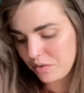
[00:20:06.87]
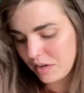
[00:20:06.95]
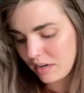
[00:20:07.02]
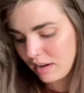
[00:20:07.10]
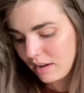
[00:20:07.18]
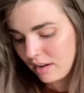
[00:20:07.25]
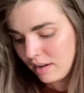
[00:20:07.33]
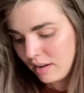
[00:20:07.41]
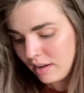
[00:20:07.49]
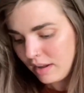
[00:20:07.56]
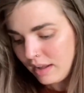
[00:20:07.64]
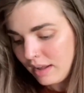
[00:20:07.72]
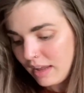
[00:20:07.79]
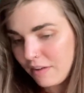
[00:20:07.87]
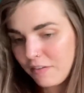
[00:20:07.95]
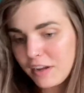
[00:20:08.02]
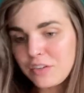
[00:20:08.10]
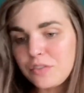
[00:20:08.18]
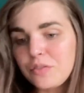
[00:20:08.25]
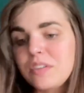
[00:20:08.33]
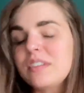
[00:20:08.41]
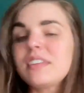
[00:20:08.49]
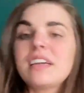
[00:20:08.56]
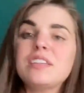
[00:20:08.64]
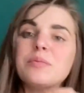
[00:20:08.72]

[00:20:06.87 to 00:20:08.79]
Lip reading: And if I do decide